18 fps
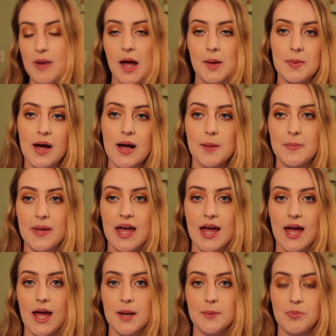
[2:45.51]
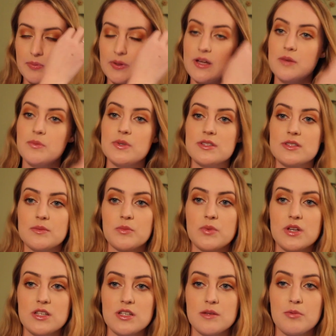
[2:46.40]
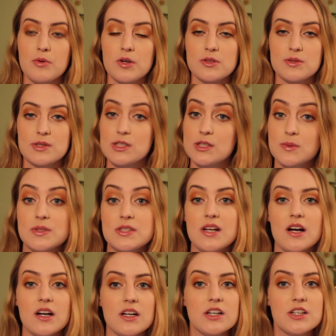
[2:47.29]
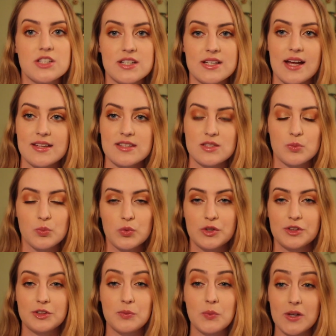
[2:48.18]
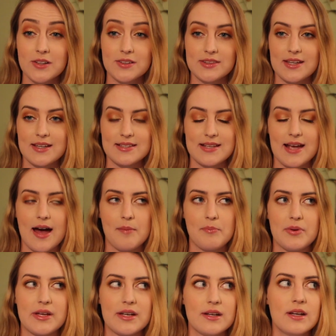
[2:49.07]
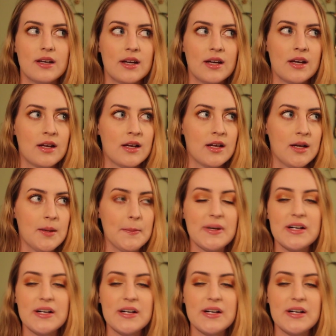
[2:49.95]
My mom had played with some Ouija boards when she was younger, and she had some really weird things happen,